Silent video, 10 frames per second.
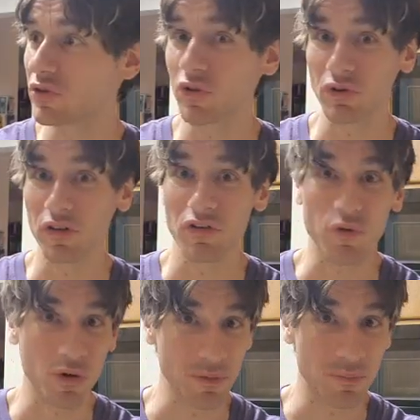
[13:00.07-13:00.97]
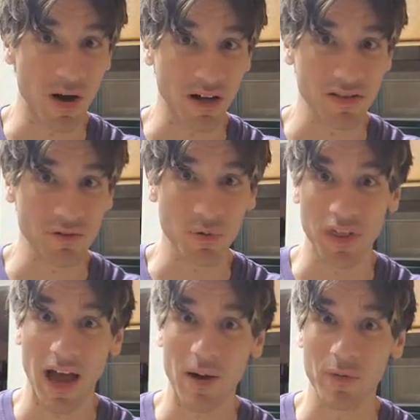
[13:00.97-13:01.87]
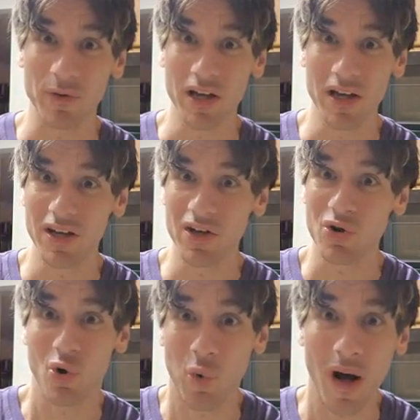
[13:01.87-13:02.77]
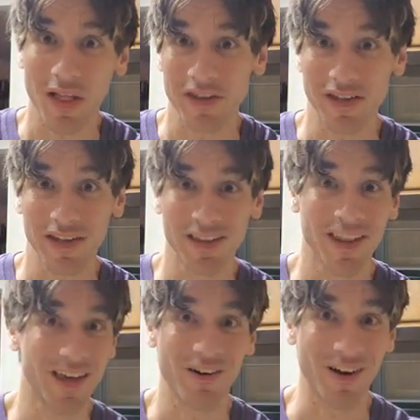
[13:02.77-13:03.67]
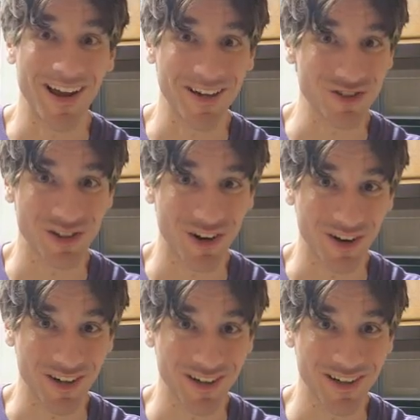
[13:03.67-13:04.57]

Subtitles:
$30 to $40 with how quality they actually are.